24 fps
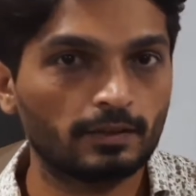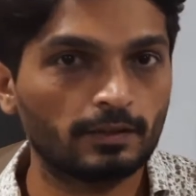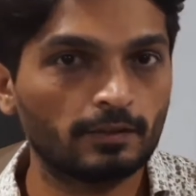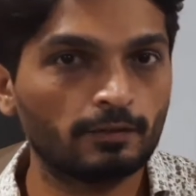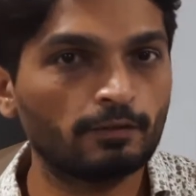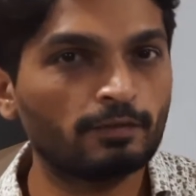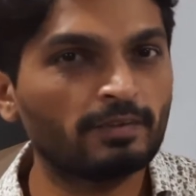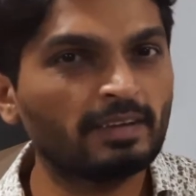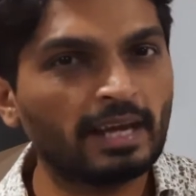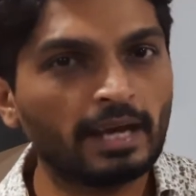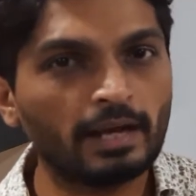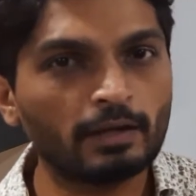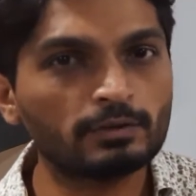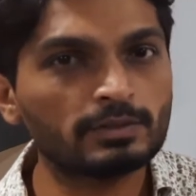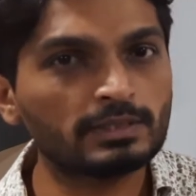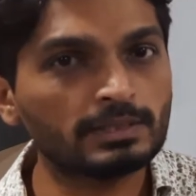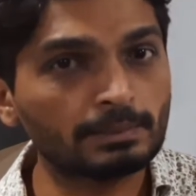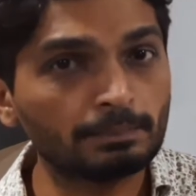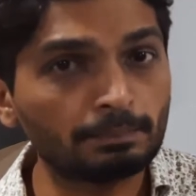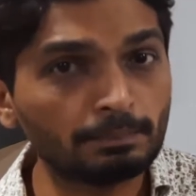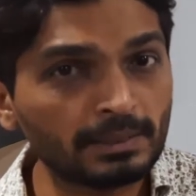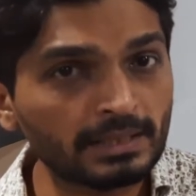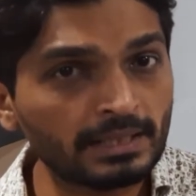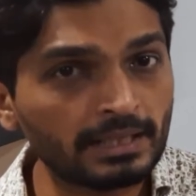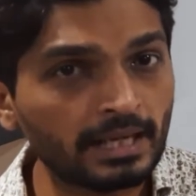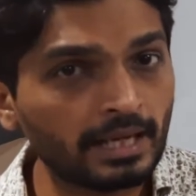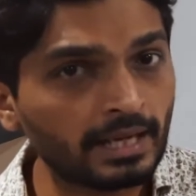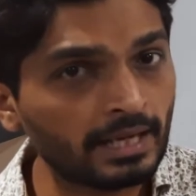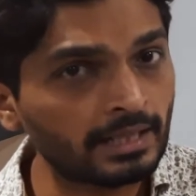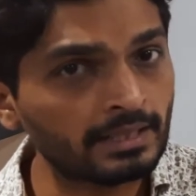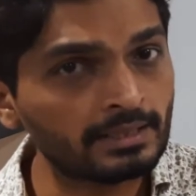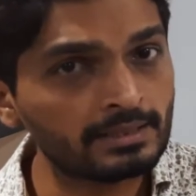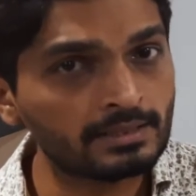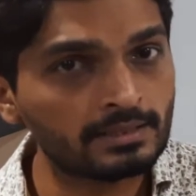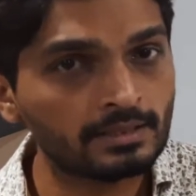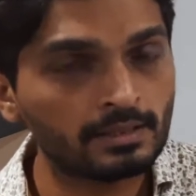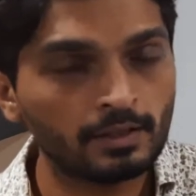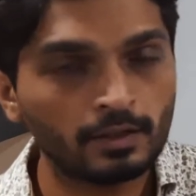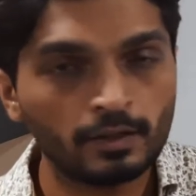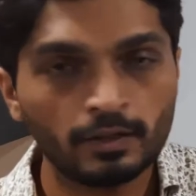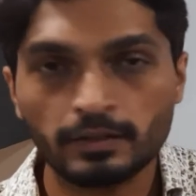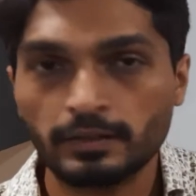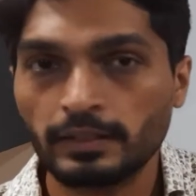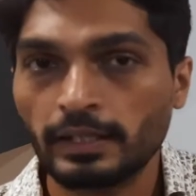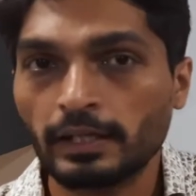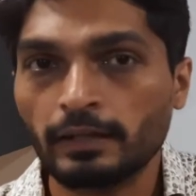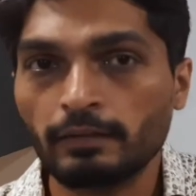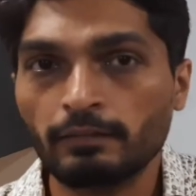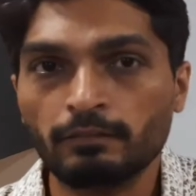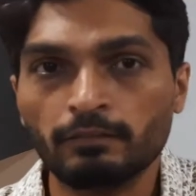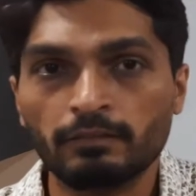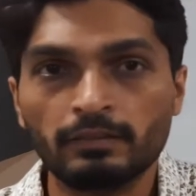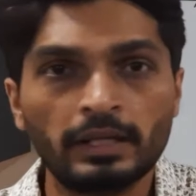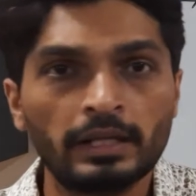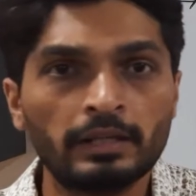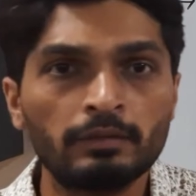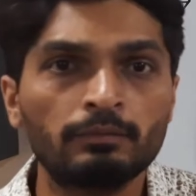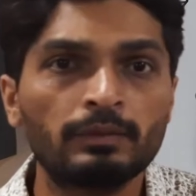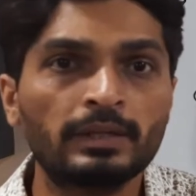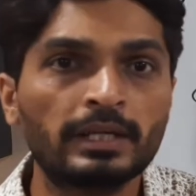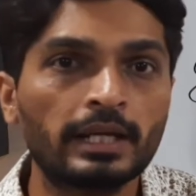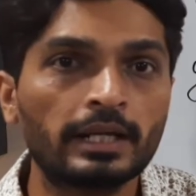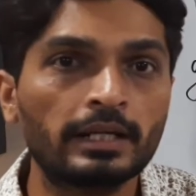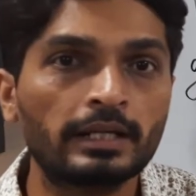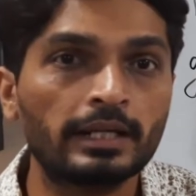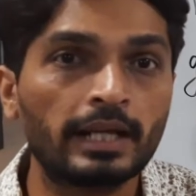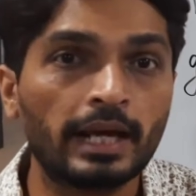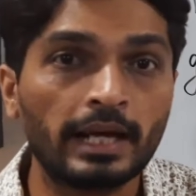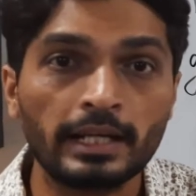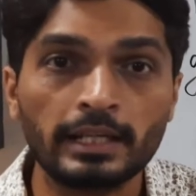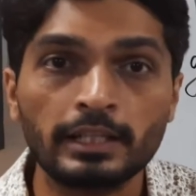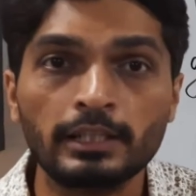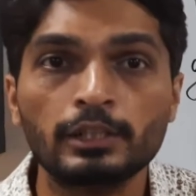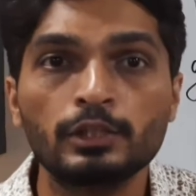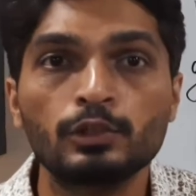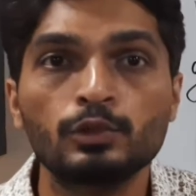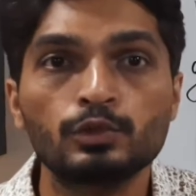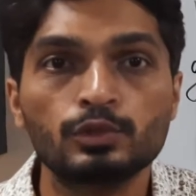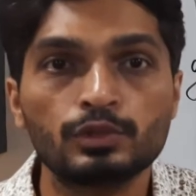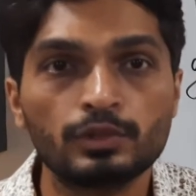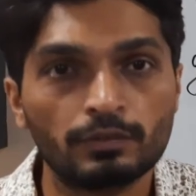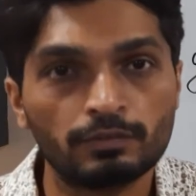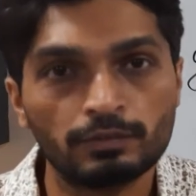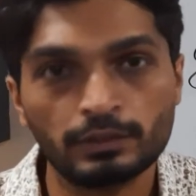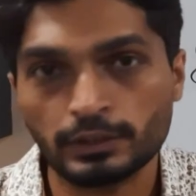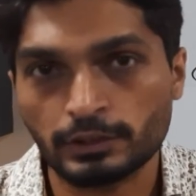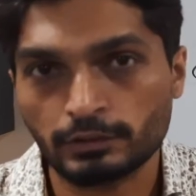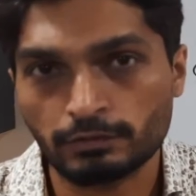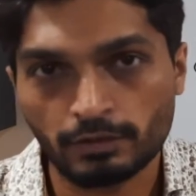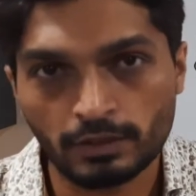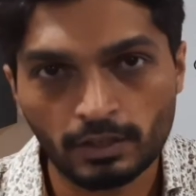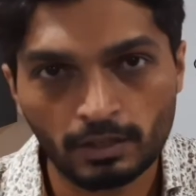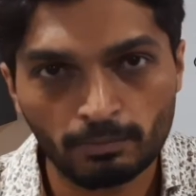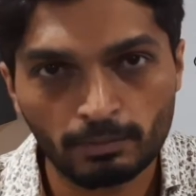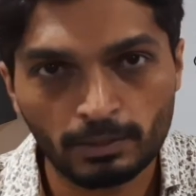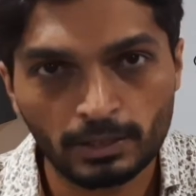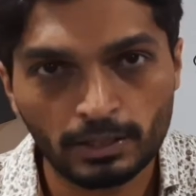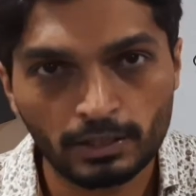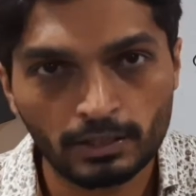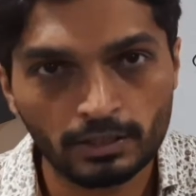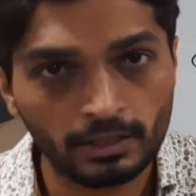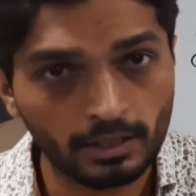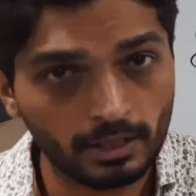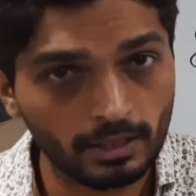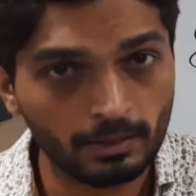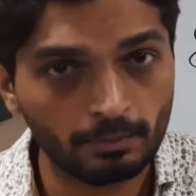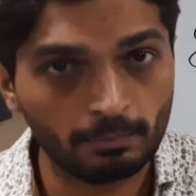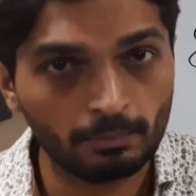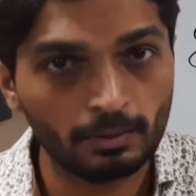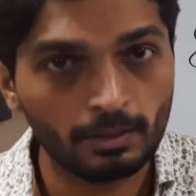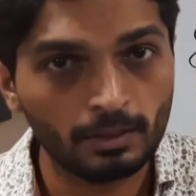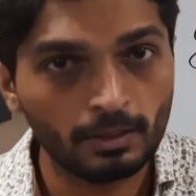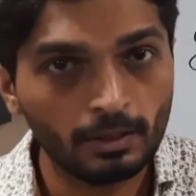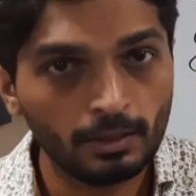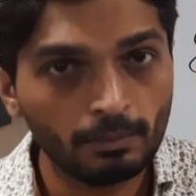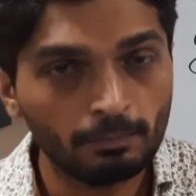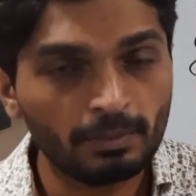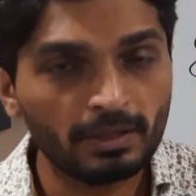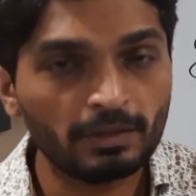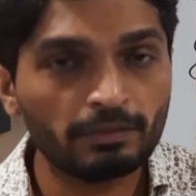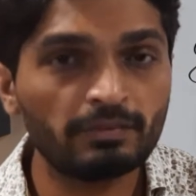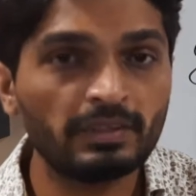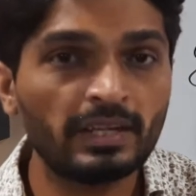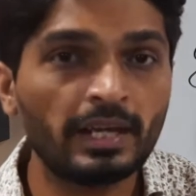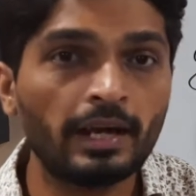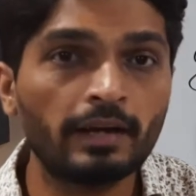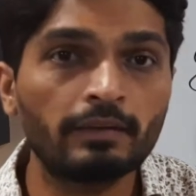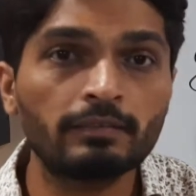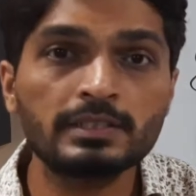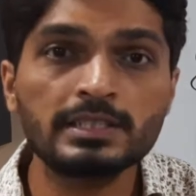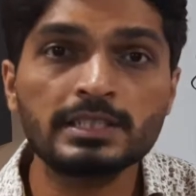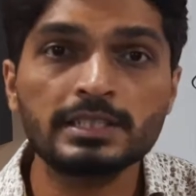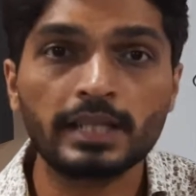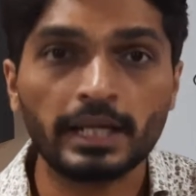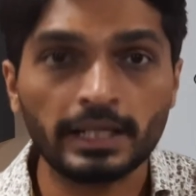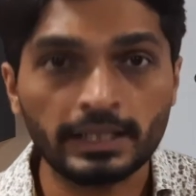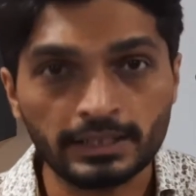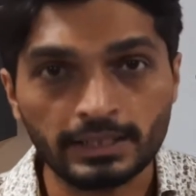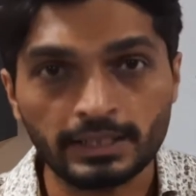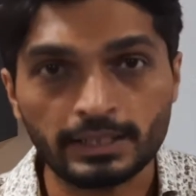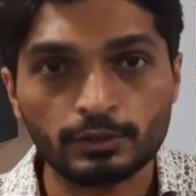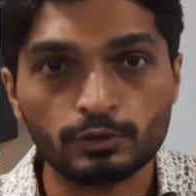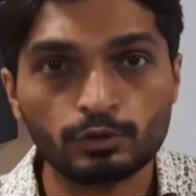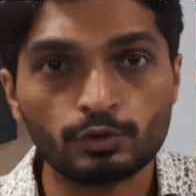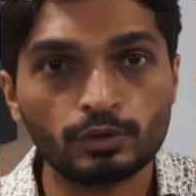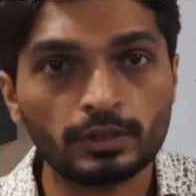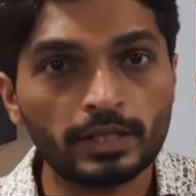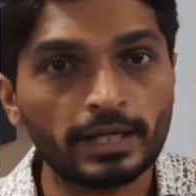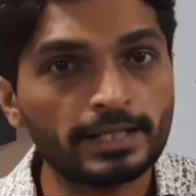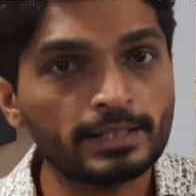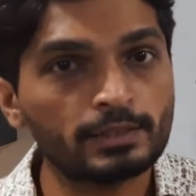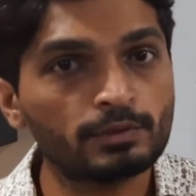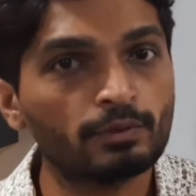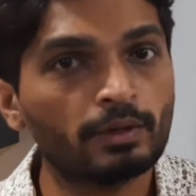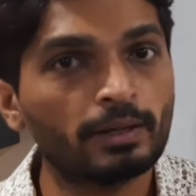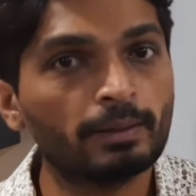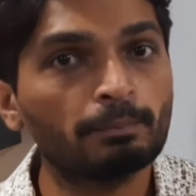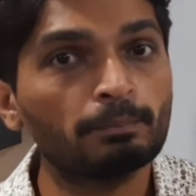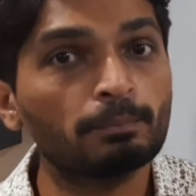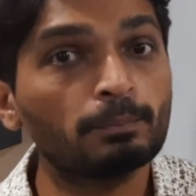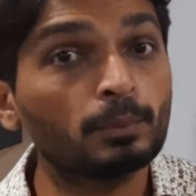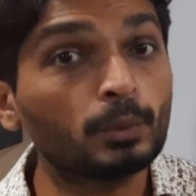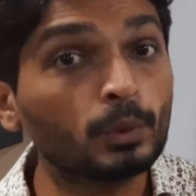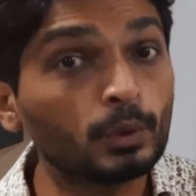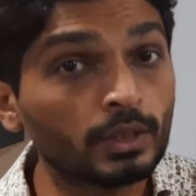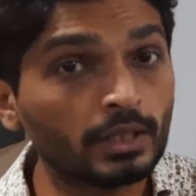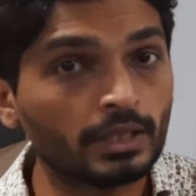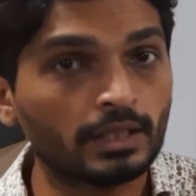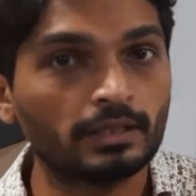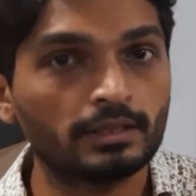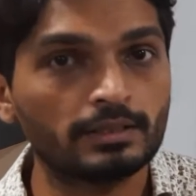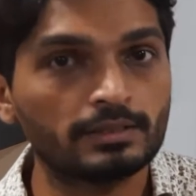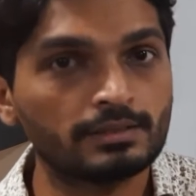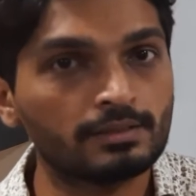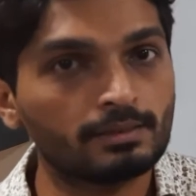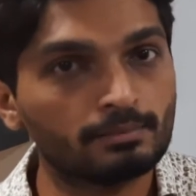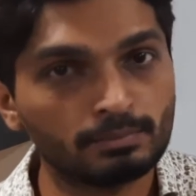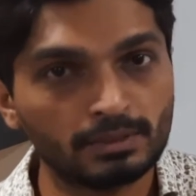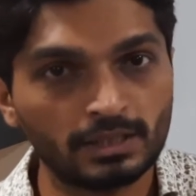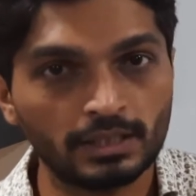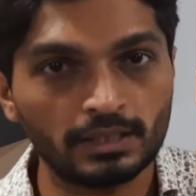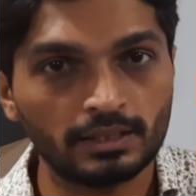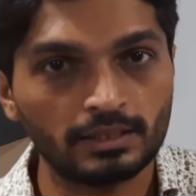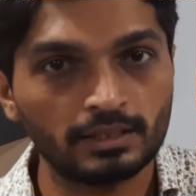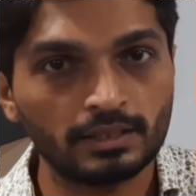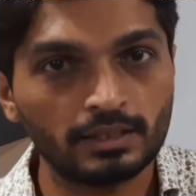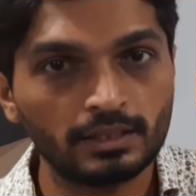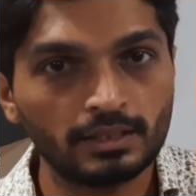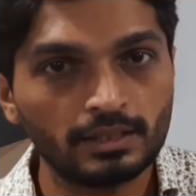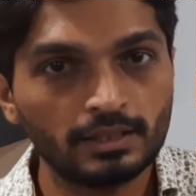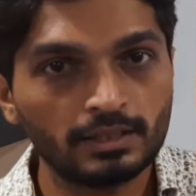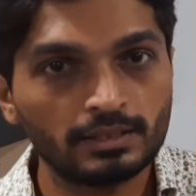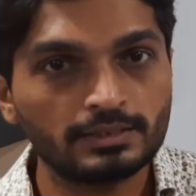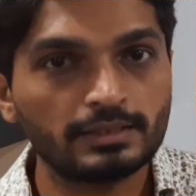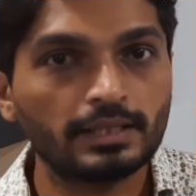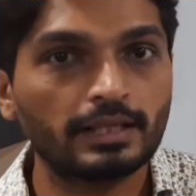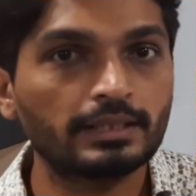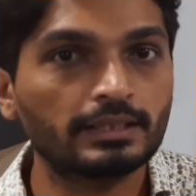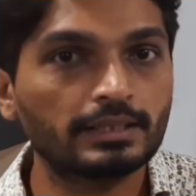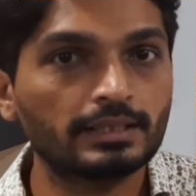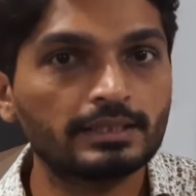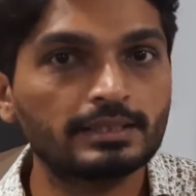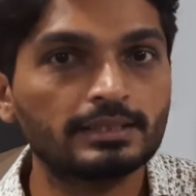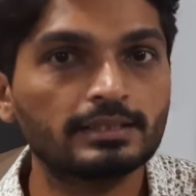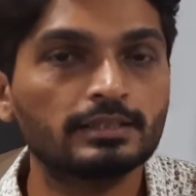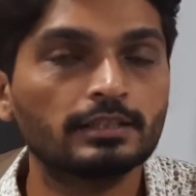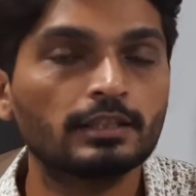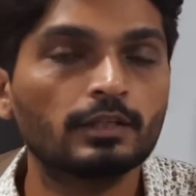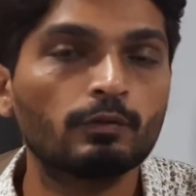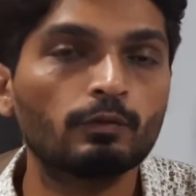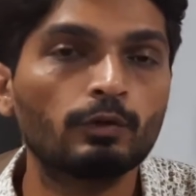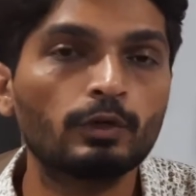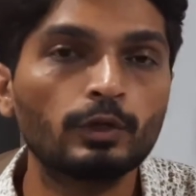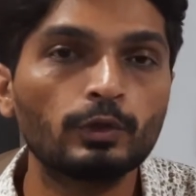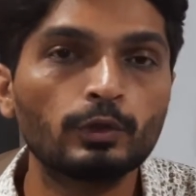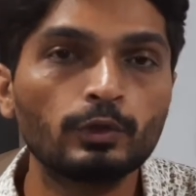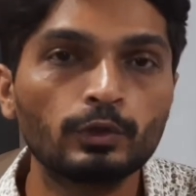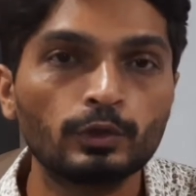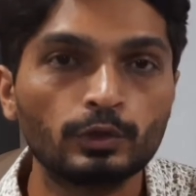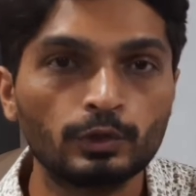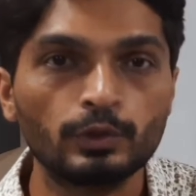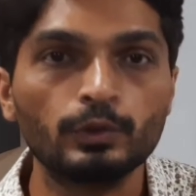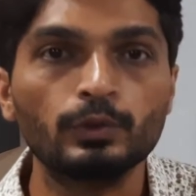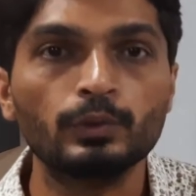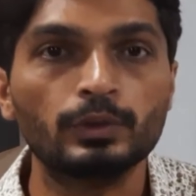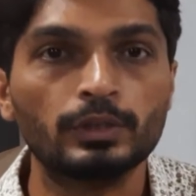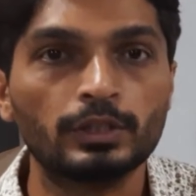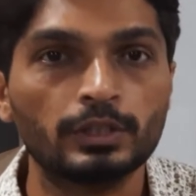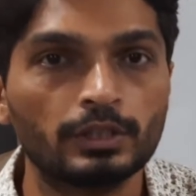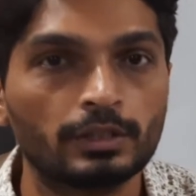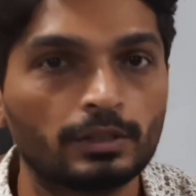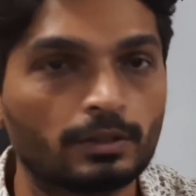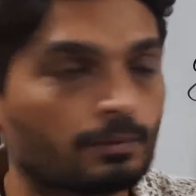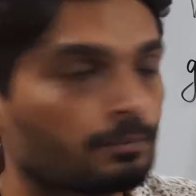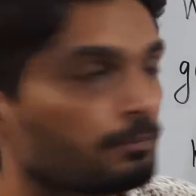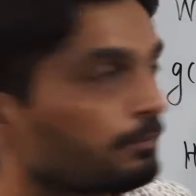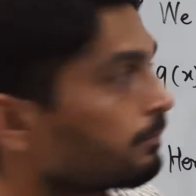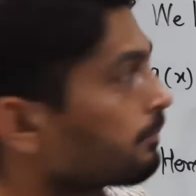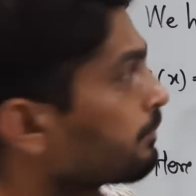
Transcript: If we have simply x, then we can directly use the first fundamental theorem. But if we have a sine x, so that's why I'm putting something sine x is equal to u here.